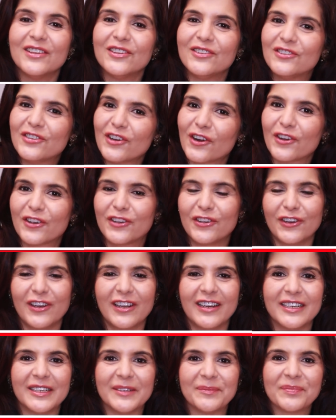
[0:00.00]

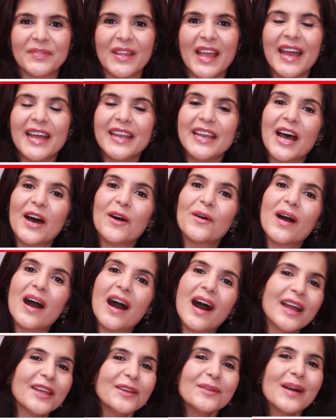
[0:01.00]
Jocular. Now,
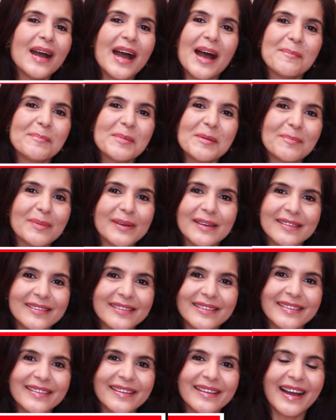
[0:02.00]
are you a happy
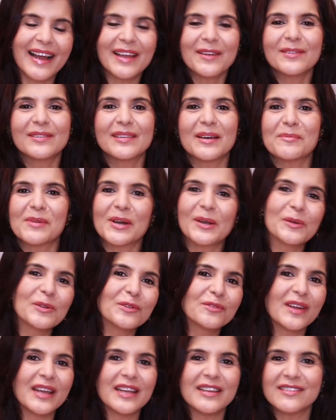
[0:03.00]
person? Are you someone
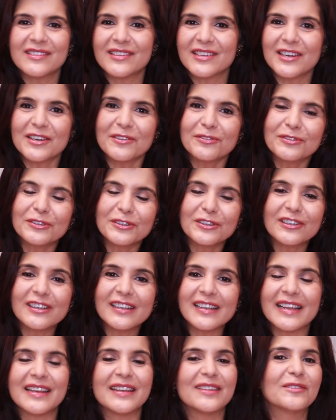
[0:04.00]
who's very cheerful
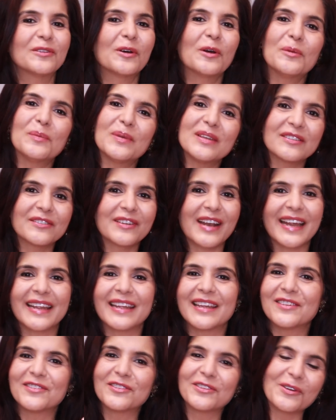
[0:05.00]
and is always
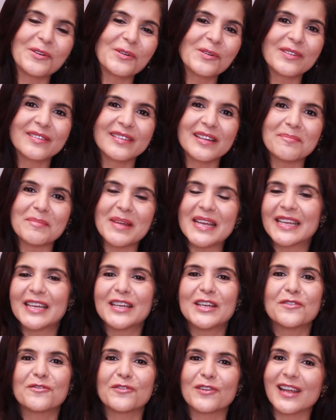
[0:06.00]
cracking jokes and
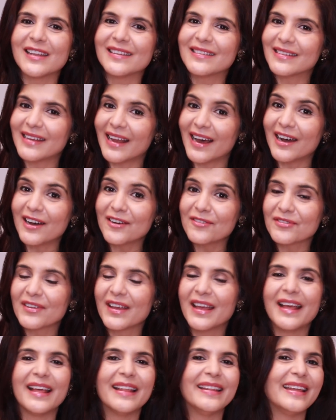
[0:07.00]
making your friends laugh?
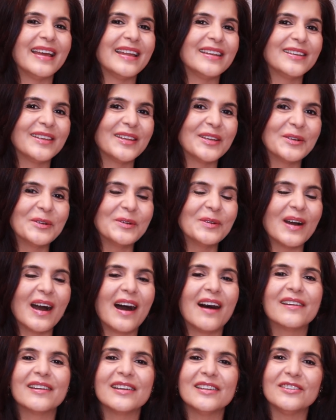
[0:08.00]
Then you
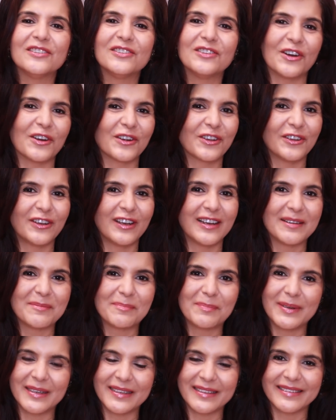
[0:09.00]
are a jocular
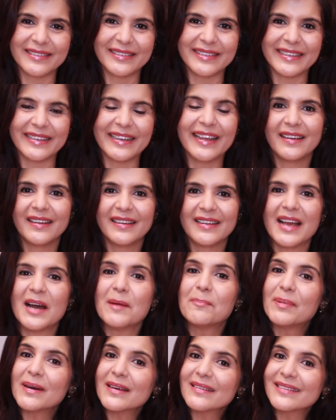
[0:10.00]
person.
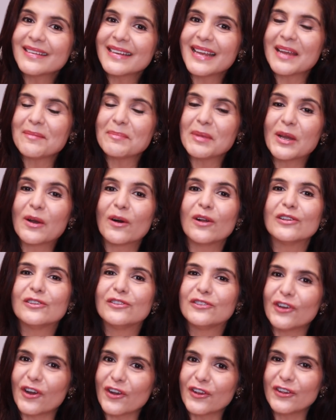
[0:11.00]
A person can be
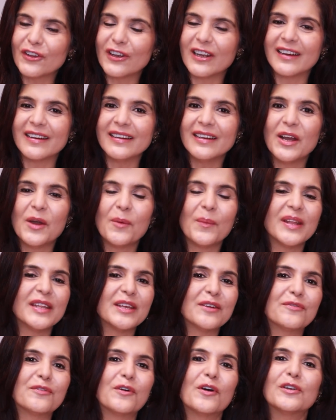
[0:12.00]
called jocular when
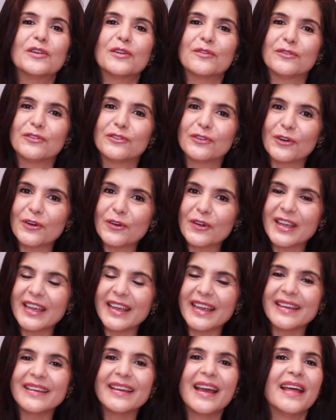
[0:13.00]
they're fond of
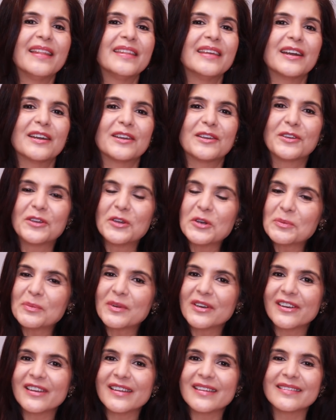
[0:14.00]
joking, they are
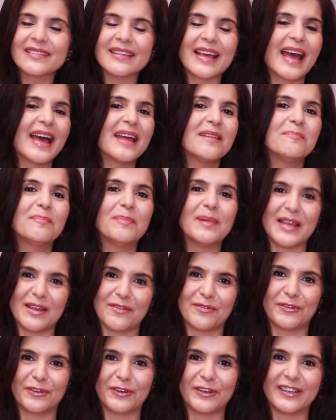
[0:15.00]
humorous and
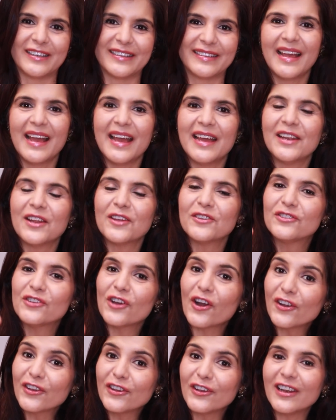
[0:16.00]
playful. Now,
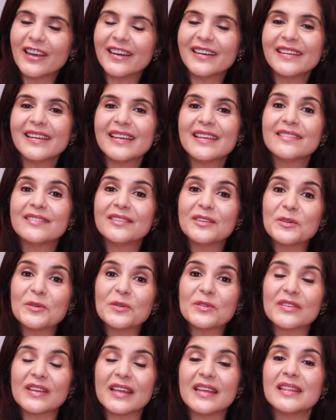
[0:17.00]
jocular is
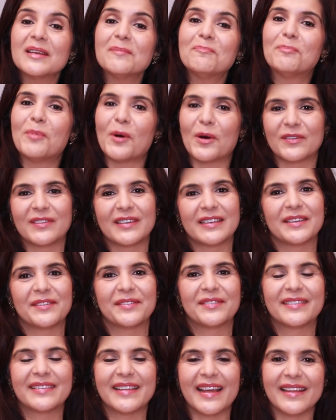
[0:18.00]
used in the
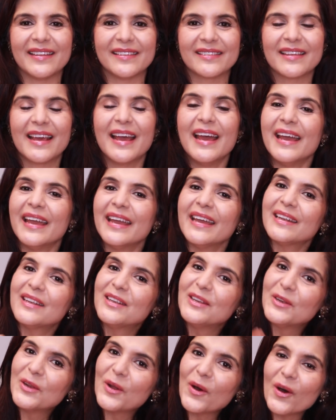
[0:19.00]
positive sense.
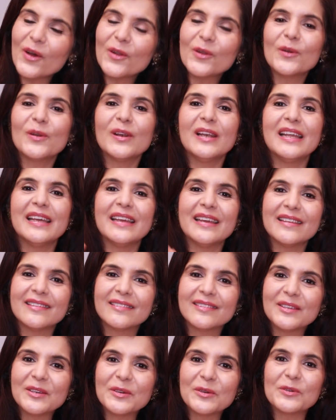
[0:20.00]
It not only
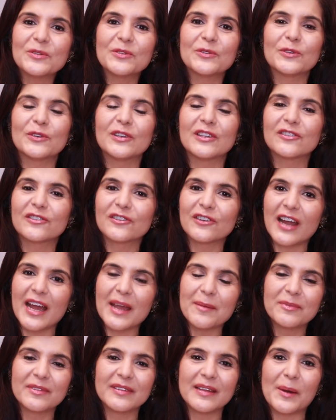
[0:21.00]
is used to
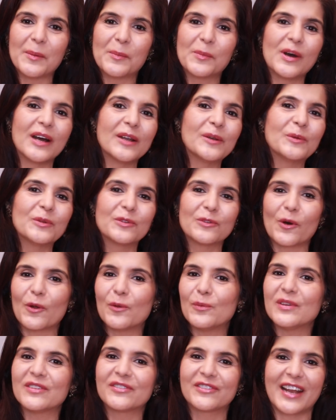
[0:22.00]
describe someone who's
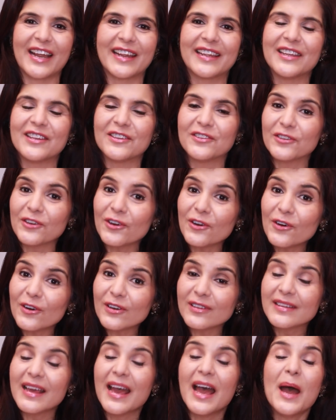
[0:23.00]
always cracking
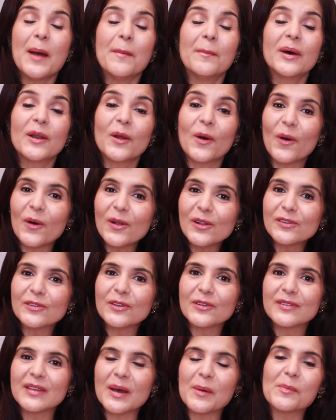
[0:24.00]
jokes, but
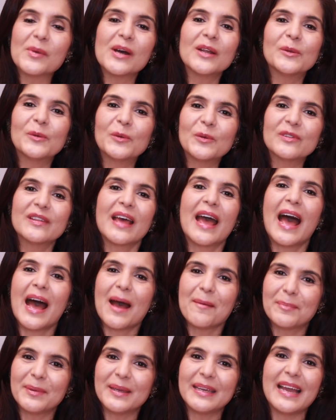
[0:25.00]
also someone who's
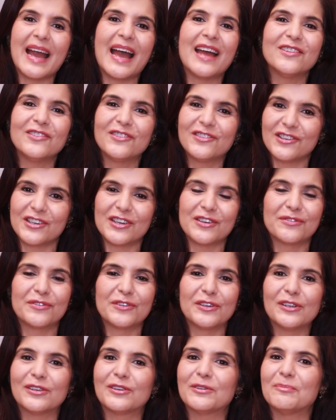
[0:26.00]
happy and
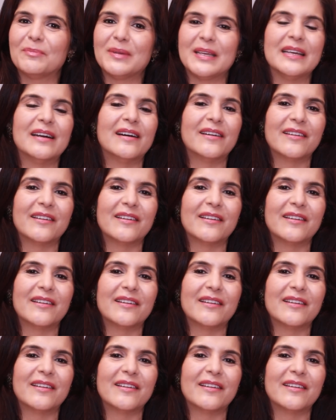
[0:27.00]
cheerful to be